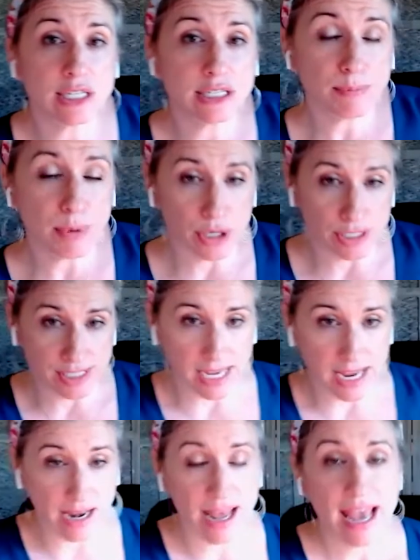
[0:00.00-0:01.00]
to
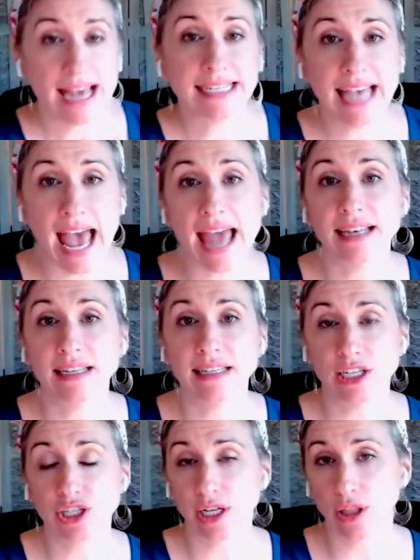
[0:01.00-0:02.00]
person
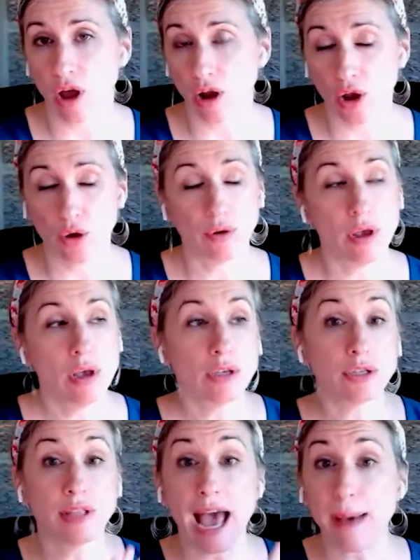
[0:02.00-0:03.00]
10-digit long code.
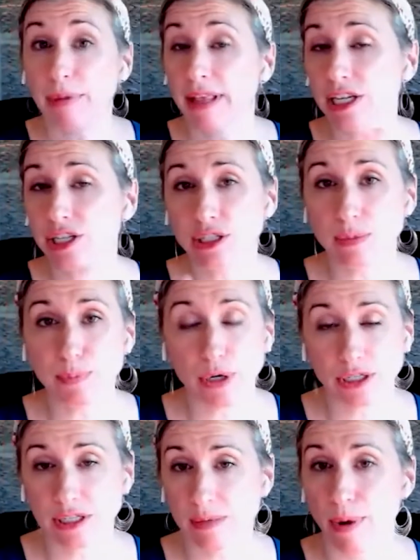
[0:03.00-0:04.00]
So the application to
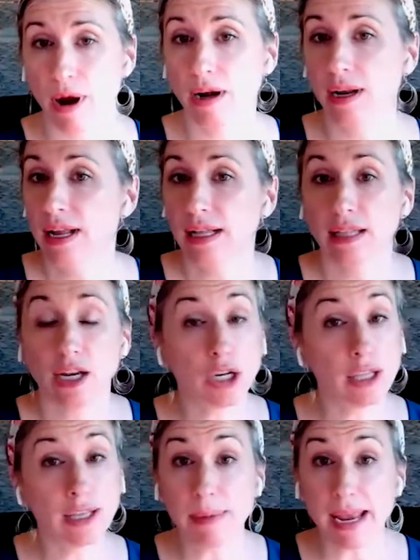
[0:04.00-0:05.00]
person part
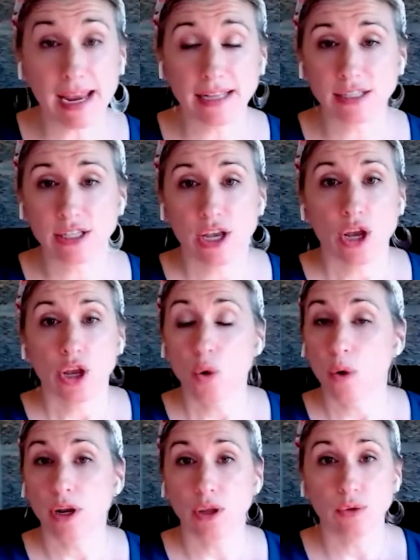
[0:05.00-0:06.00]
literally means you
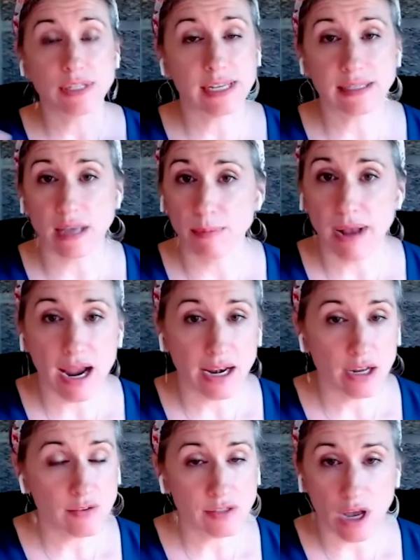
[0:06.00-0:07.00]
are using some kind
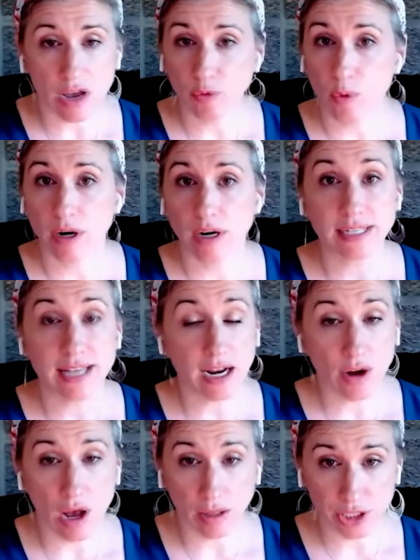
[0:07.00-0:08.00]
of software or
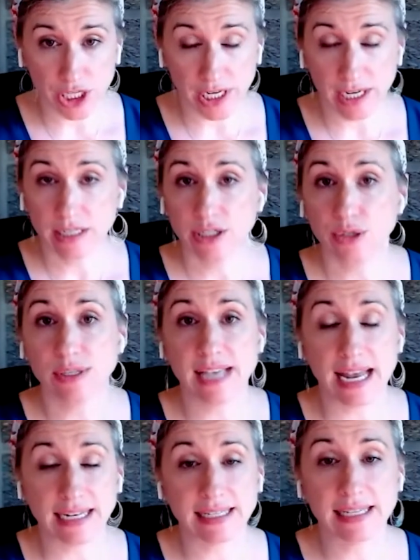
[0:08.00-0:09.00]
technology to
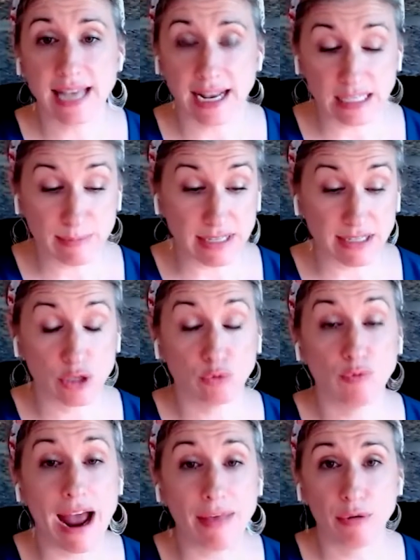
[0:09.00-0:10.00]
send the text message
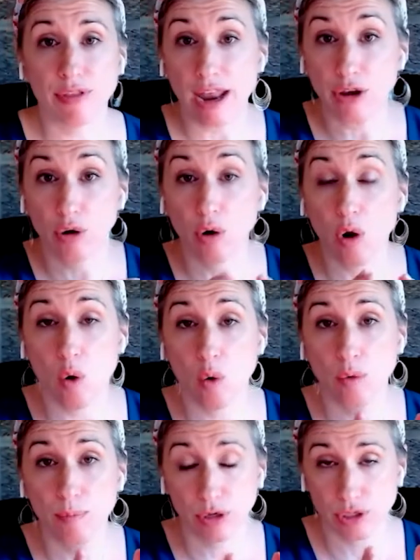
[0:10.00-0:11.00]
rather than your
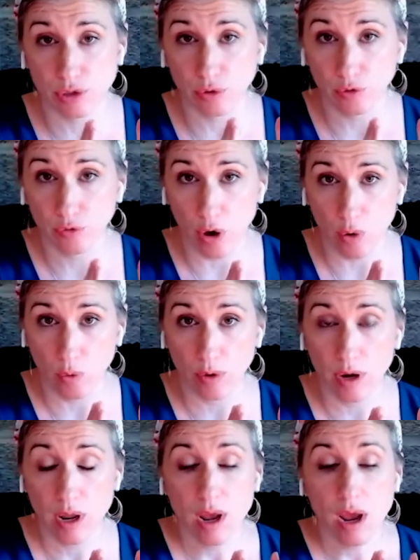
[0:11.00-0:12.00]
own personal phone.
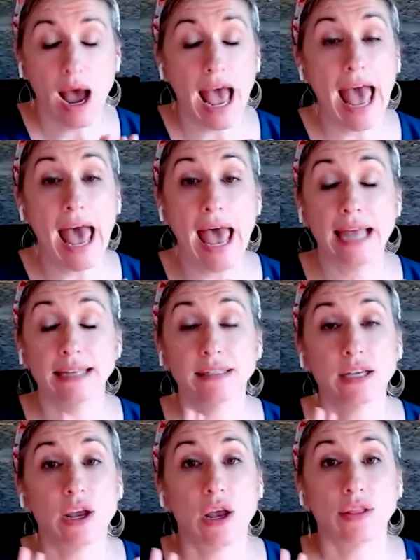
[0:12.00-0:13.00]
And
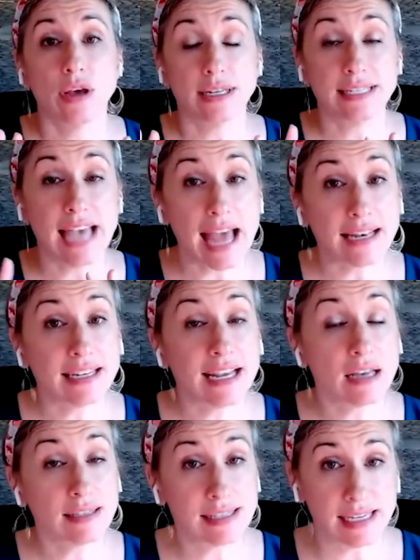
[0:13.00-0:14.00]
the
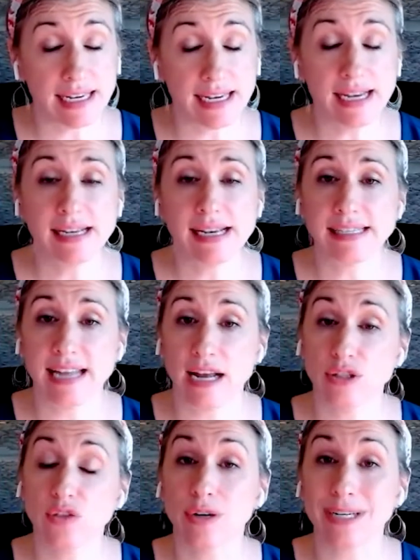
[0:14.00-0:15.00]
10DLC
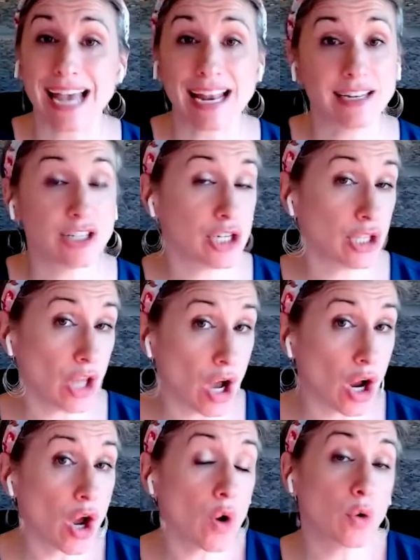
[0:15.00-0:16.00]
stands for 10-digit long
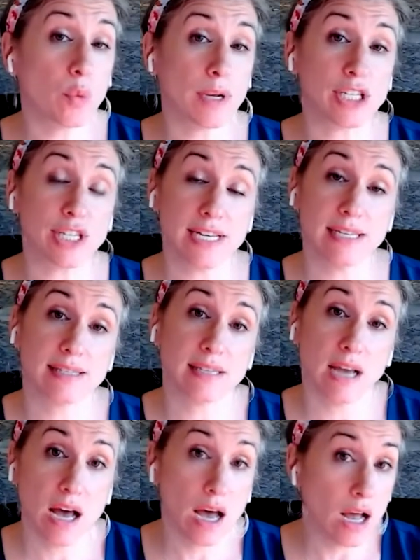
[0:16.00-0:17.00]
code, which is
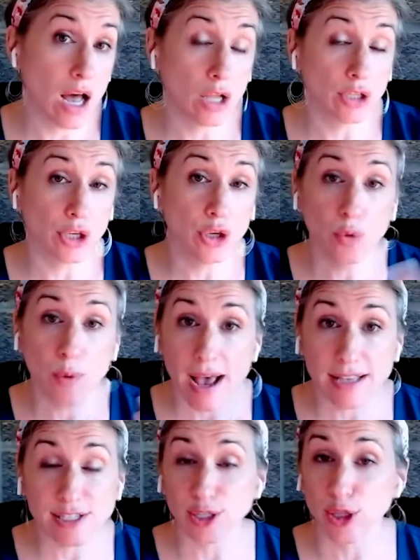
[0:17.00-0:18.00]
a
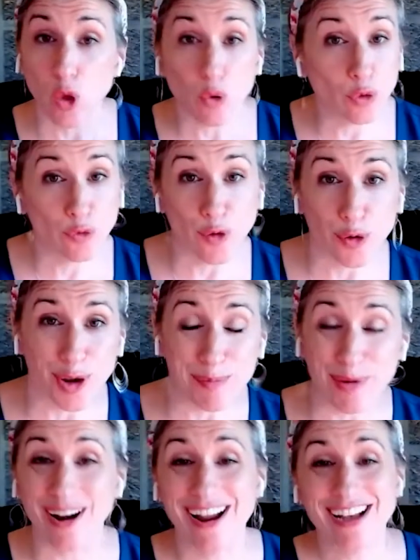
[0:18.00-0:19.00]
US local phone
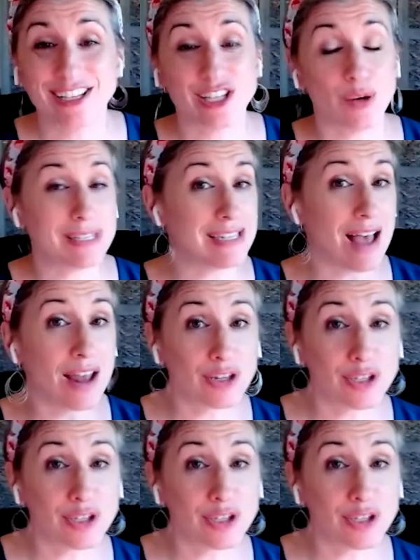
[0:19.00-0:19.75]
number. So it's not a